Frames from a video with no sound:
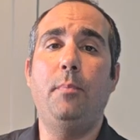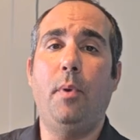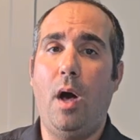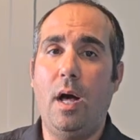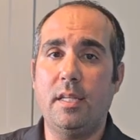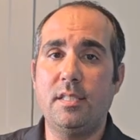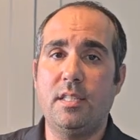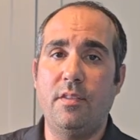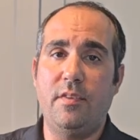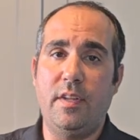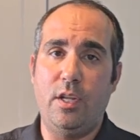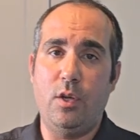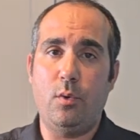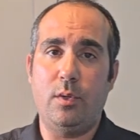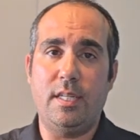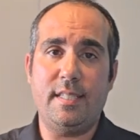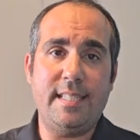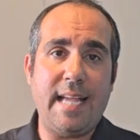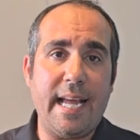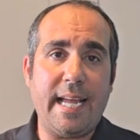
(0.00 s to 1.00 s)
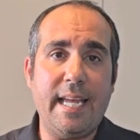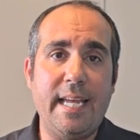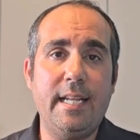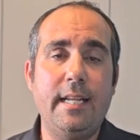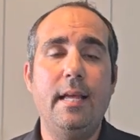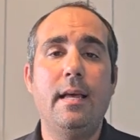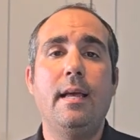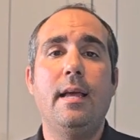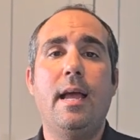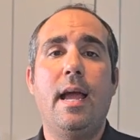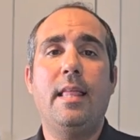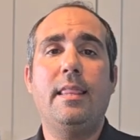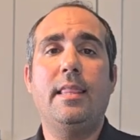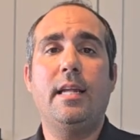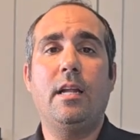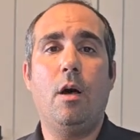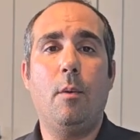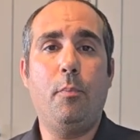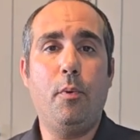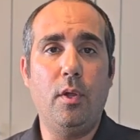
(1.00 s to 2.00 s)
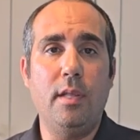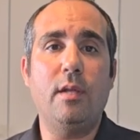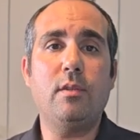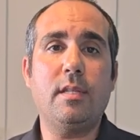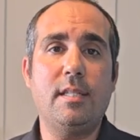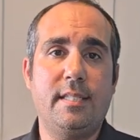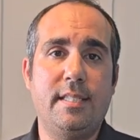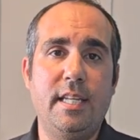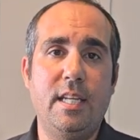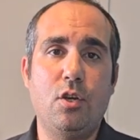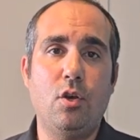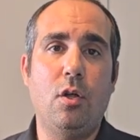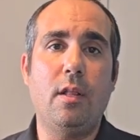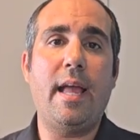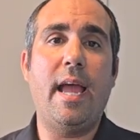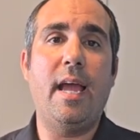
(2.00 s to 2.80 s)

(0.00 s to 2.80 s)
pause the video in a second, and then I'll pull out the Seagull